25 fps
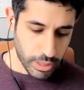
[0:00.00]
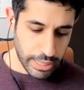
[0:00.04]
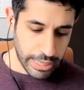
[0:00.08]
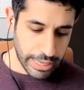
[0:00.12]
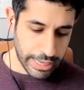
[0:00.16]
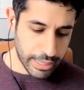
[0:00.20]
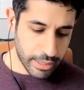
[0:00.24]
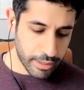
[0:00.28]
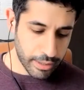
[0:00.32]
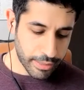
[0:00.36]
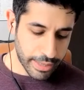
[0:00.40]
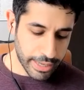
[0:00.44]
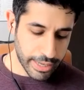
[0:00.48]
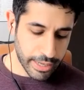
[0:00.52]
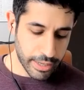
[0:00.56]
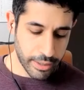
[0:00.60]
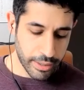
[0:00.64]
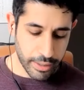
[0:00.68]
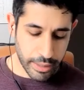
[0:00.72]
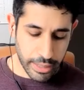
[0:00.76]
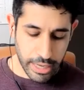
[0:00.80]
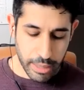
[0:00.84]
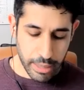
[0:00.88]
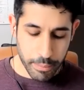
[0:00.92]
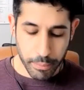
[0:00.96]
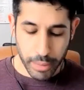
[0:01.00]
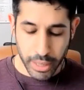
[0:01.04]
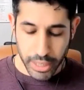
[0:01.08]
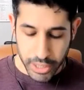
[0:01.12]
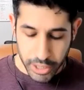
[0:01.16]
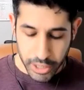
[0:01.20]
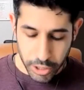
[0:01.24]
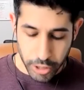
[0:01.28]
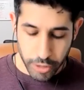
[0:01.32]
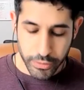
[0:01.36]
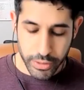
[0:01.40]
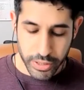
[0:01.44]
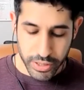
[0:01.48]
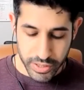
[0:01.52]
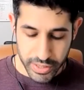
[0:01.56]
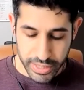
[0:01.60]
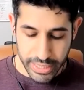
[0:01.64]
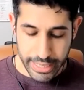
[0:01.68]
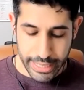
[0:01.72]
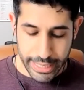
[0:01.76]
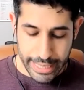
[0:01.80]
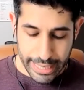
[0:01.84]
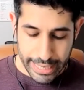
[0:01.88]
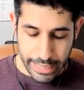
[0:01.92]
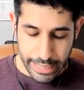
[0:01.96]
And then in my curacy
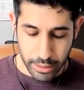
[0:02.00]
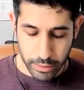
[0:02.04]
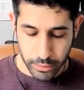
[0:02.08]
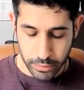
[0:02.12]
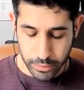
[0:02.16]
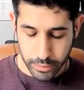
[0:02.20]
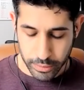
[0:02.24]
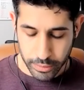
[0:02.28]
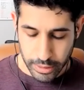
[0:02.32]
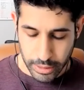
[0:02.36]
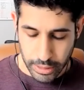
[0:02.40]
now,